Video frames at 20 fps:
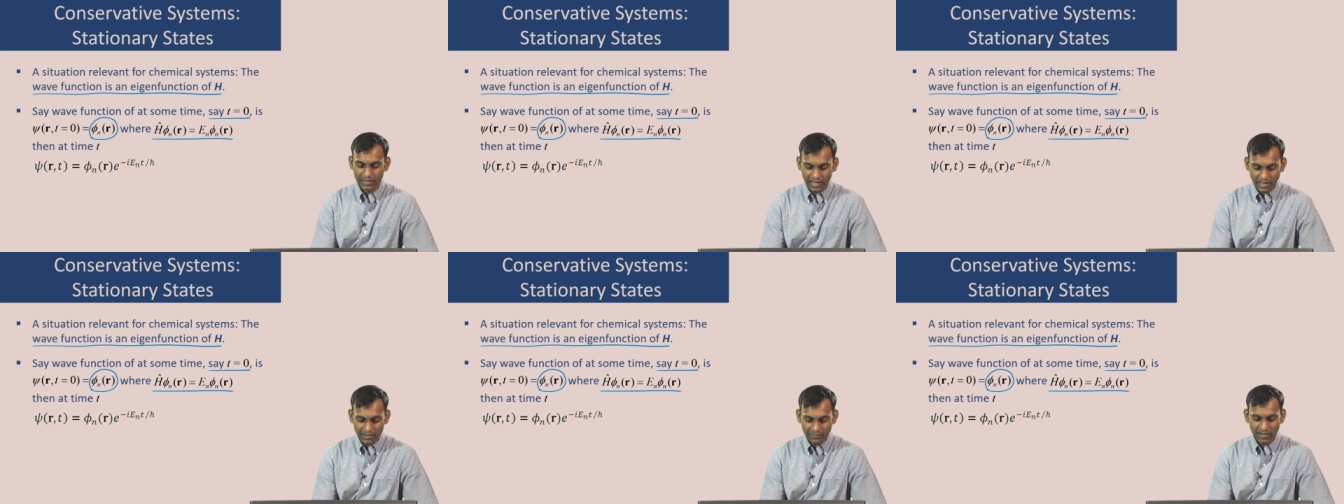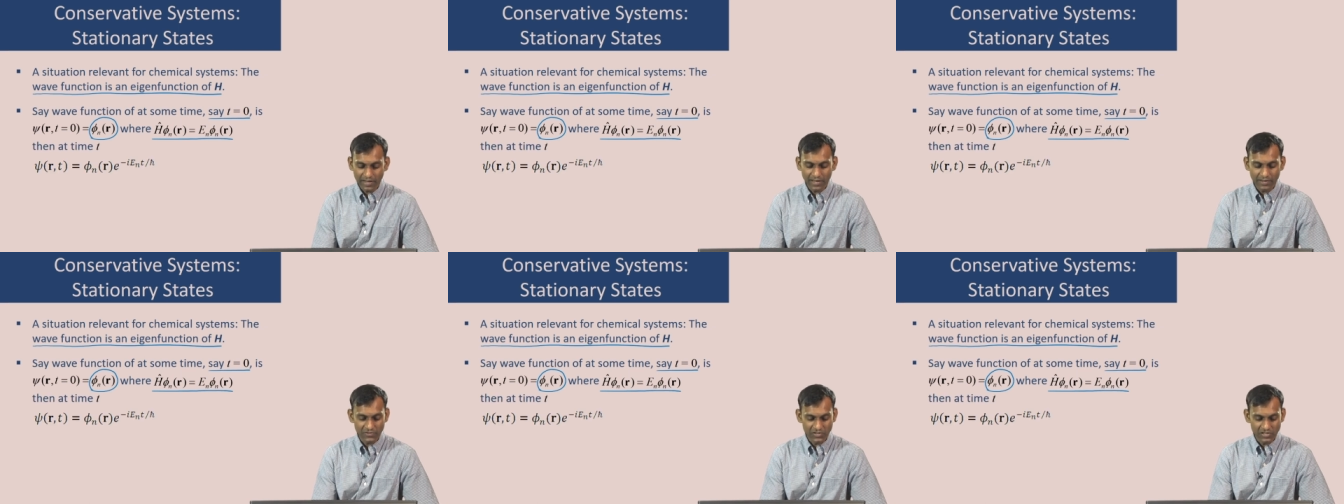Then
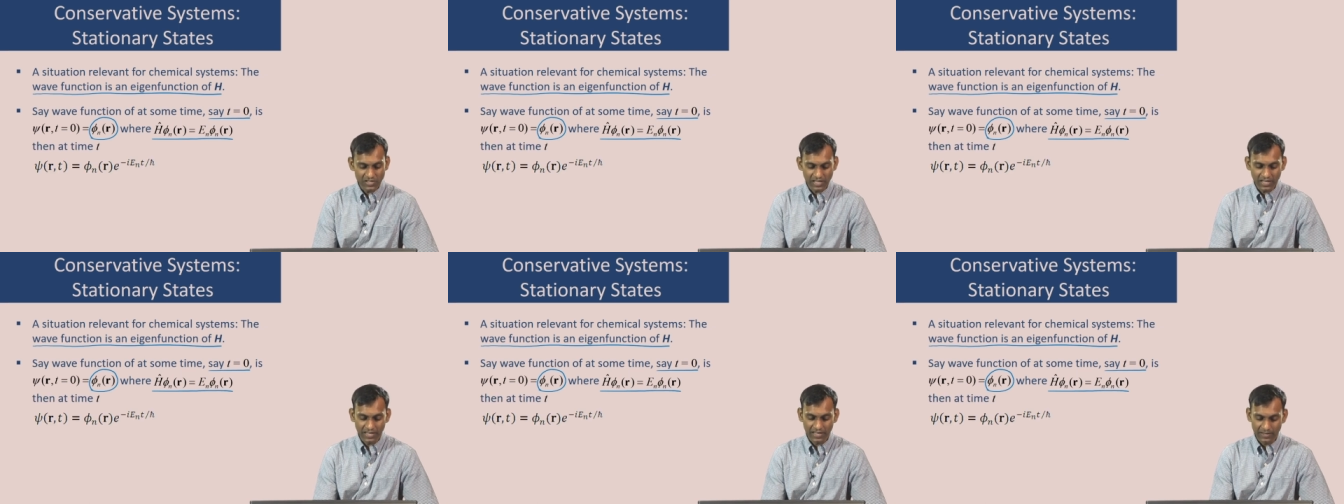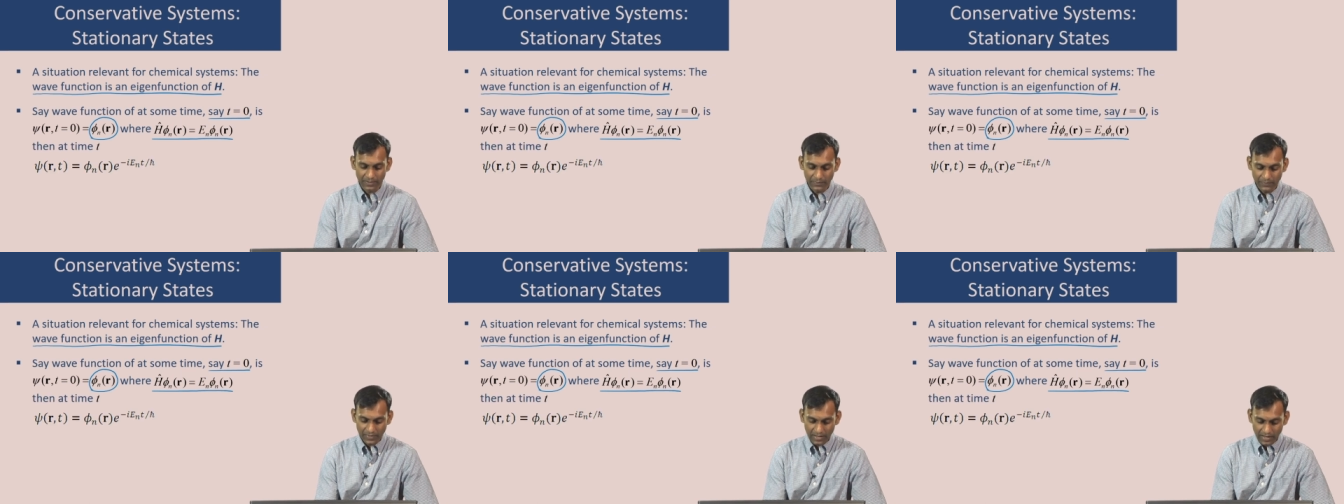we have
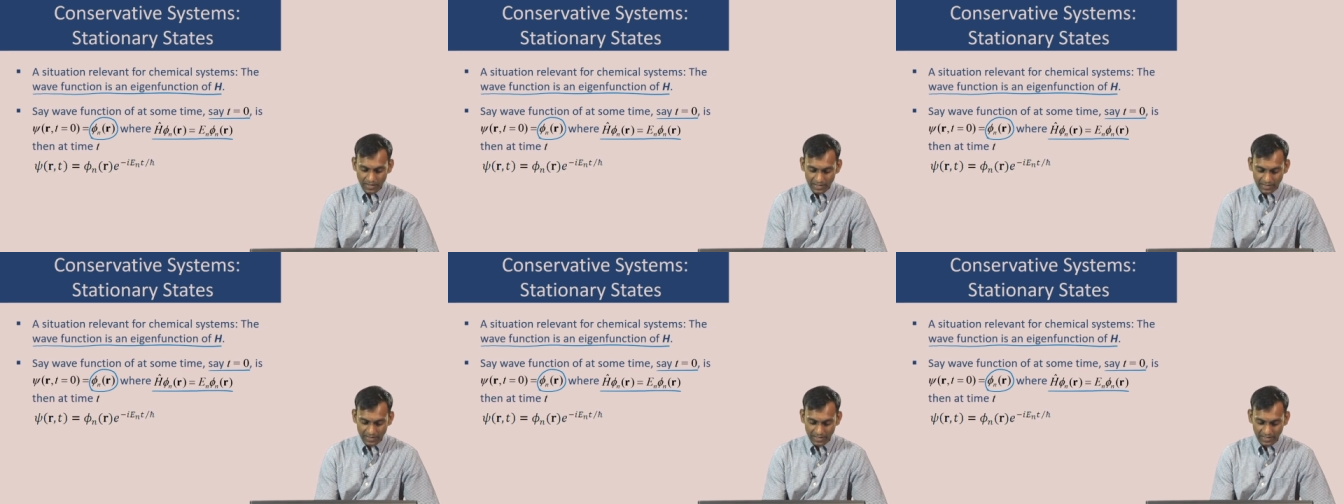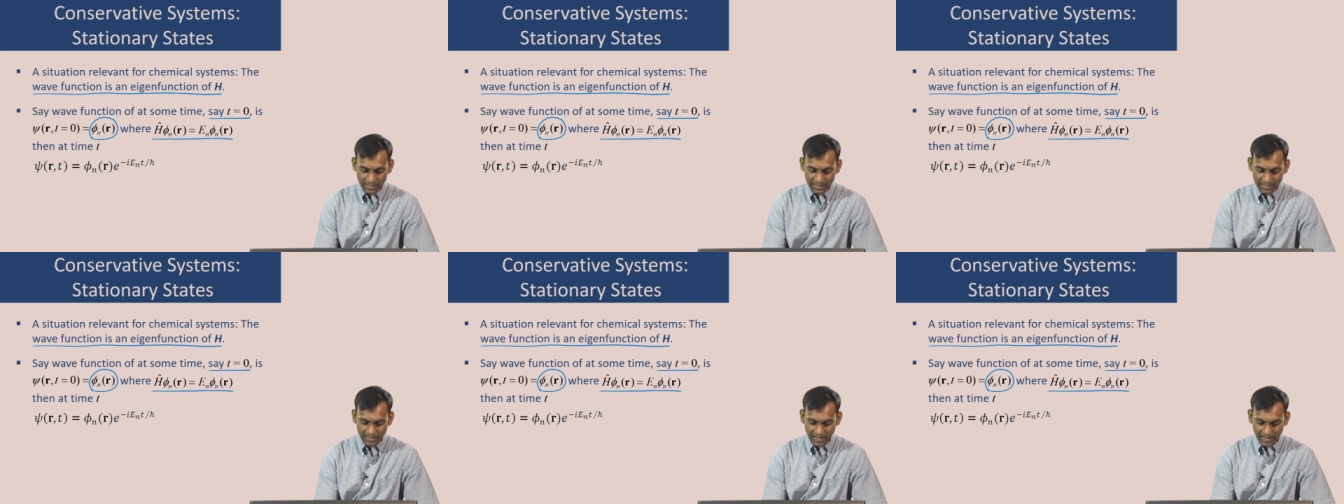seen
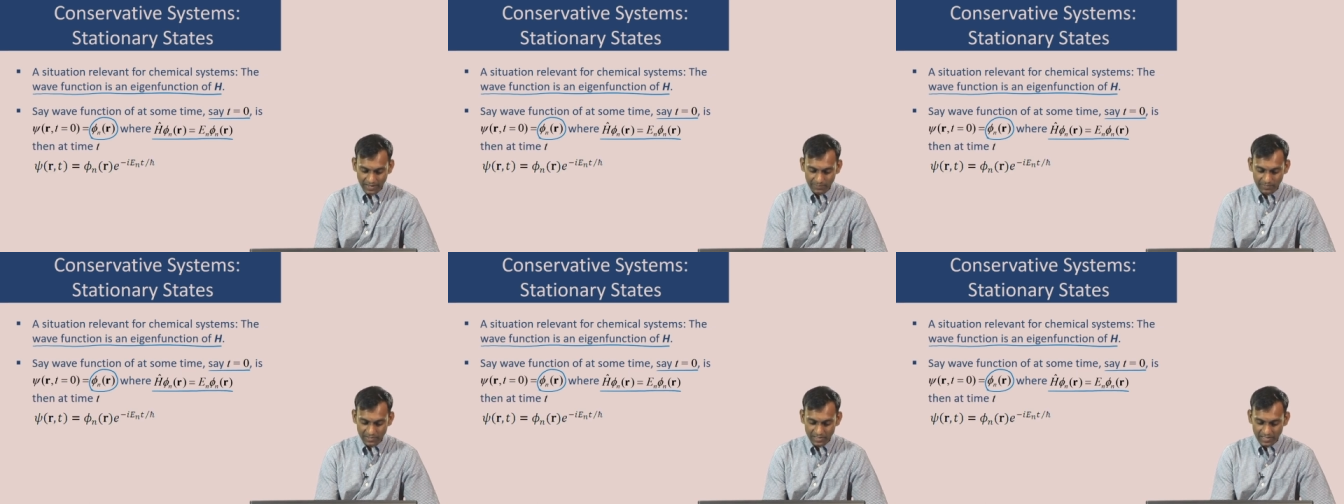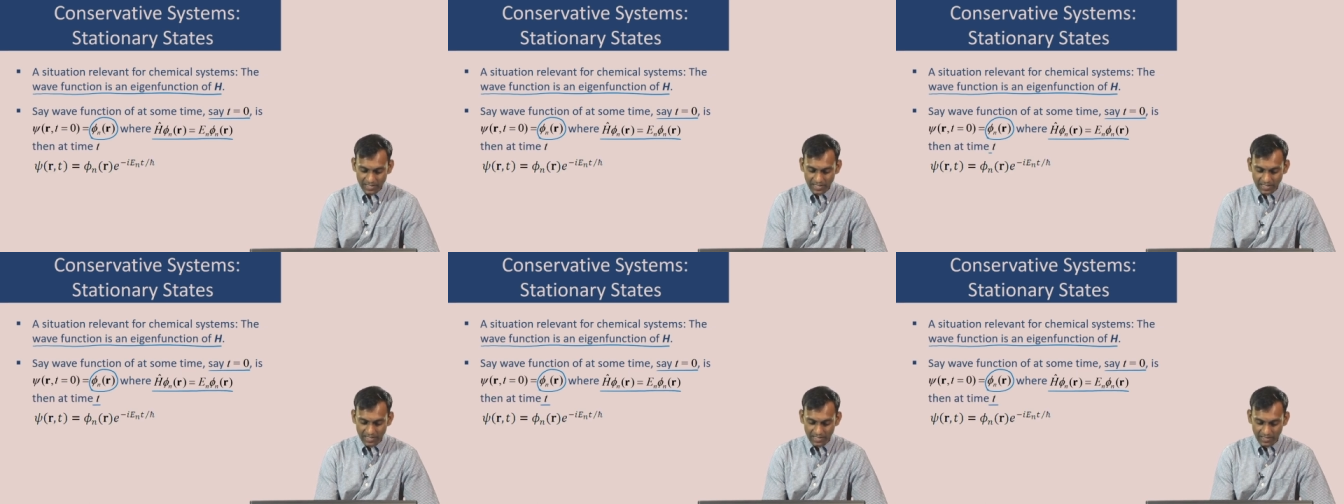that at time
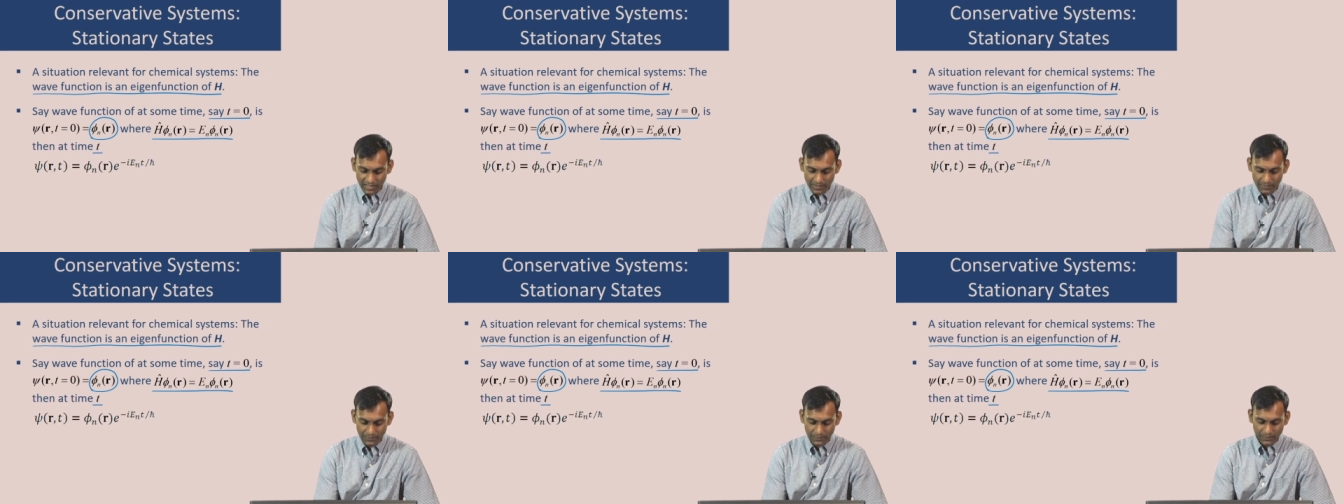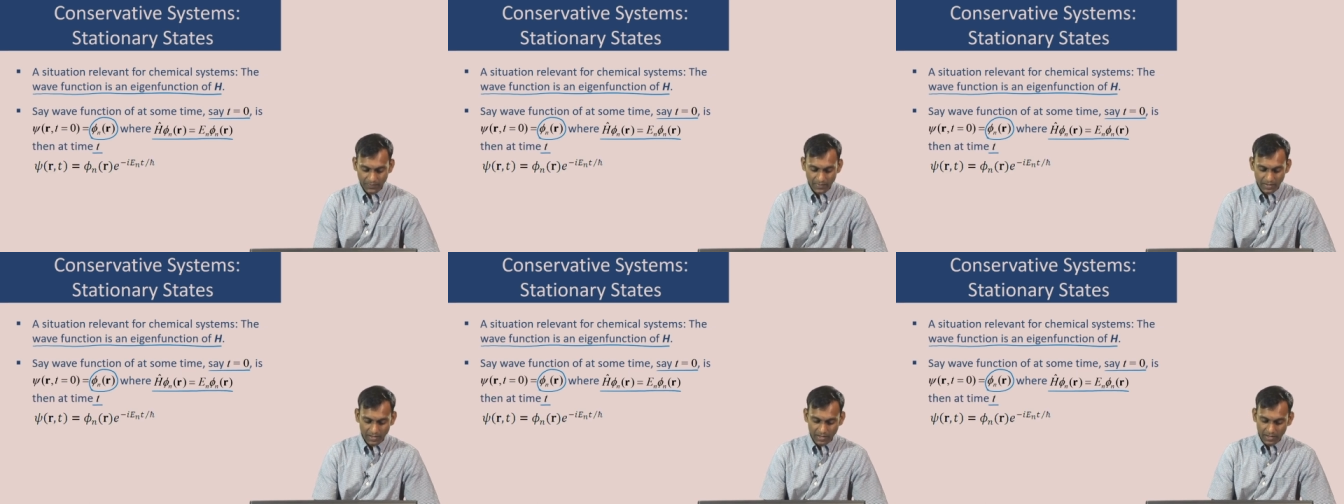t
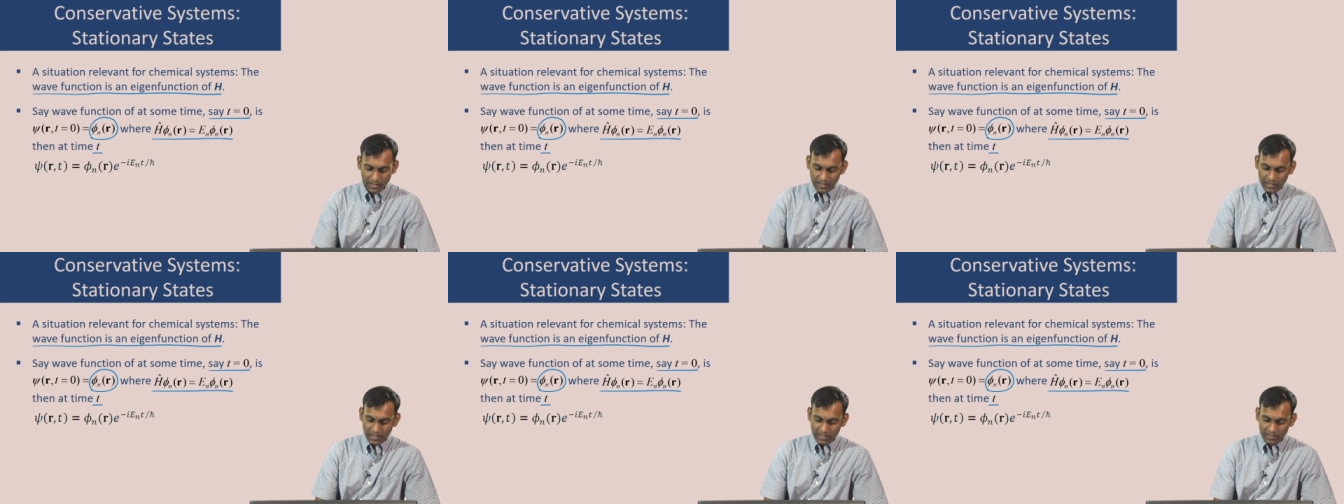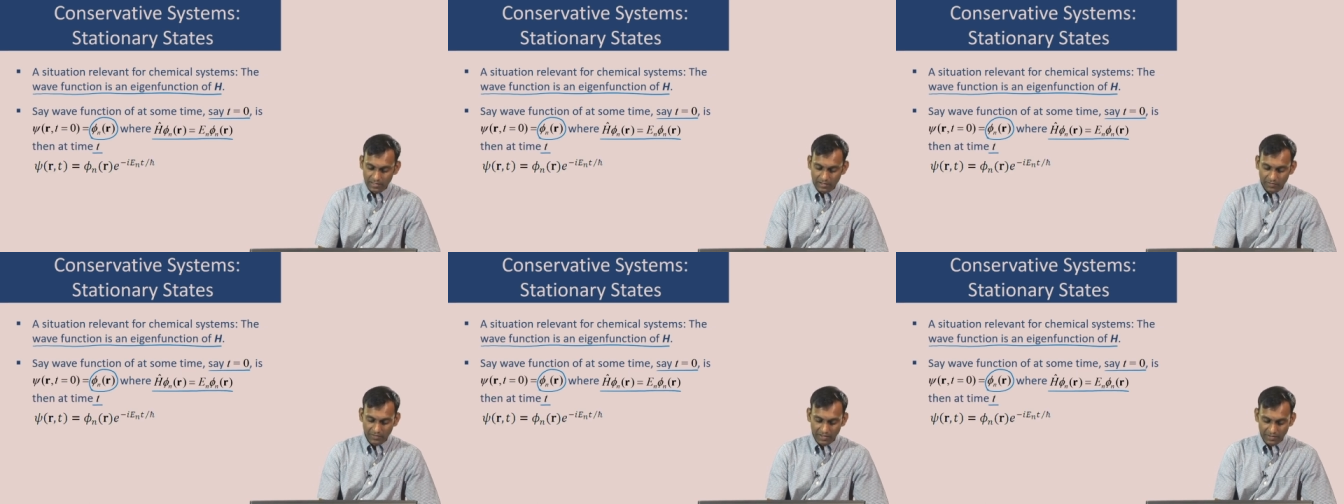
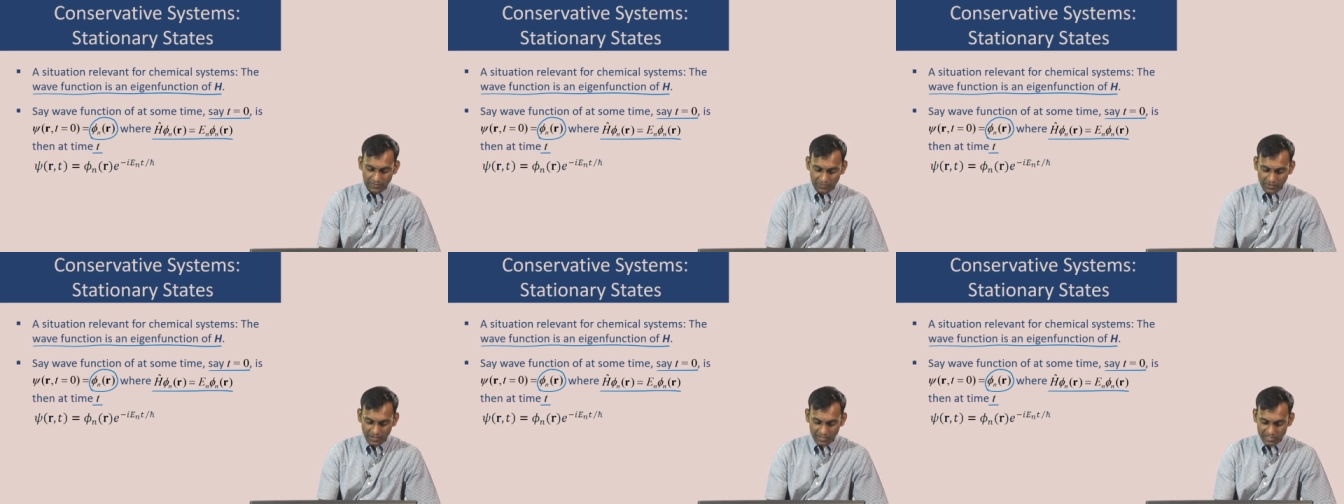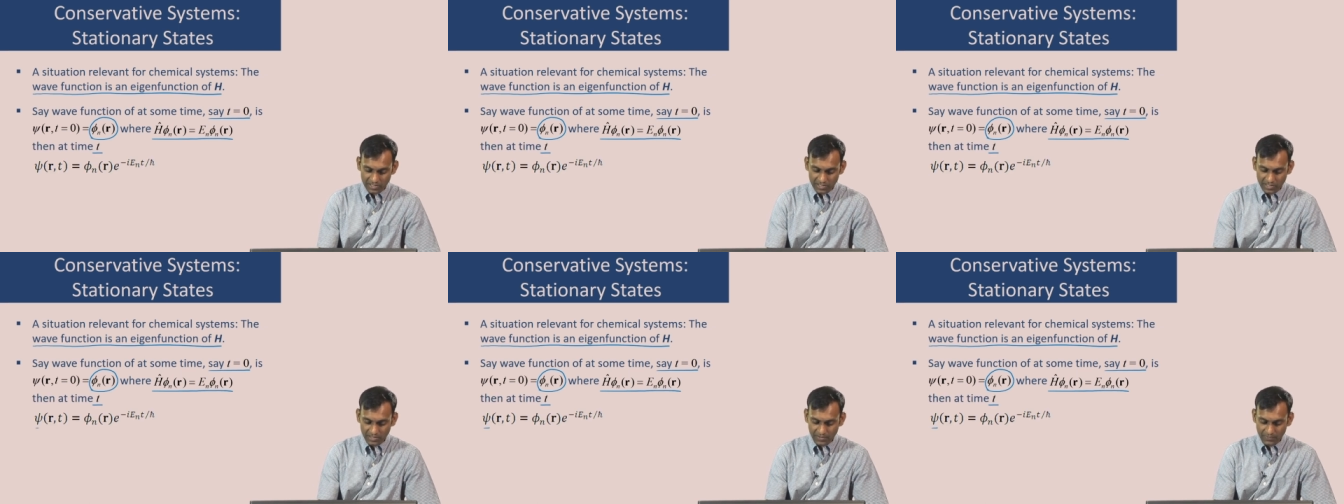the wave
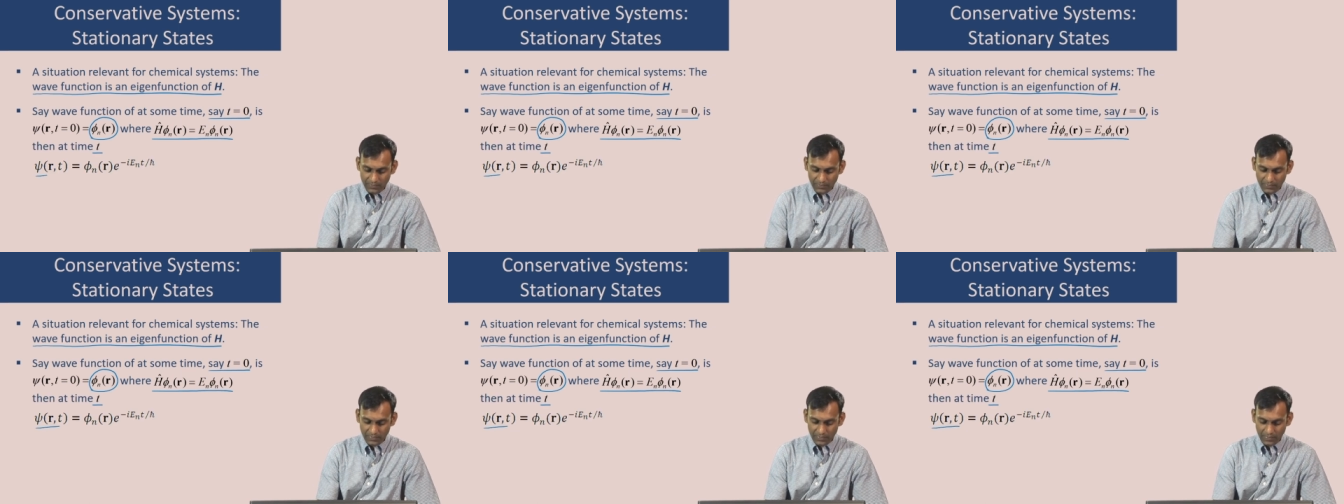function